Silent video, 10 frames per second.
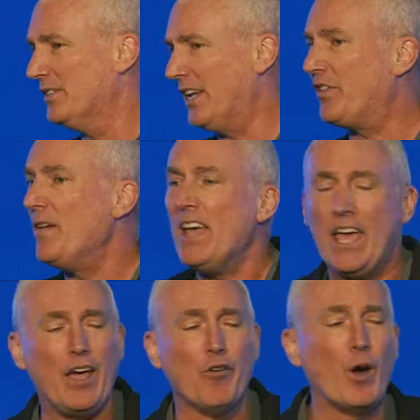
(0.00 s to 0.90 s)
If,
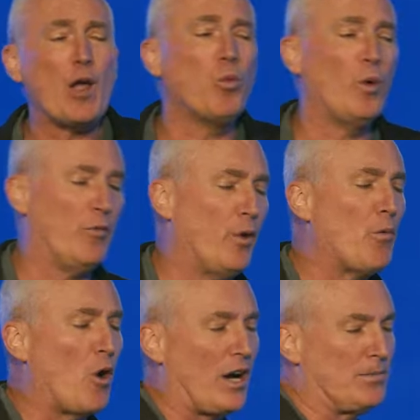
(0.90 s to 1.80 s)
if, we, if we
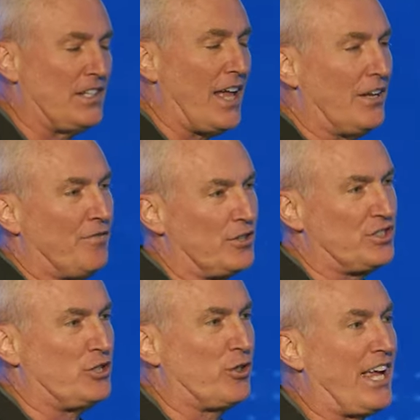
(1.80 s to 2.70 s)
woke up today in first
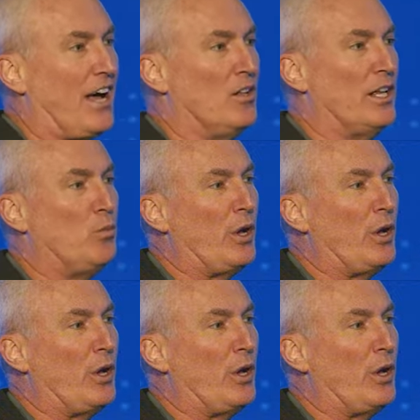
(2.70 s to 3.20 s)
century Galilee,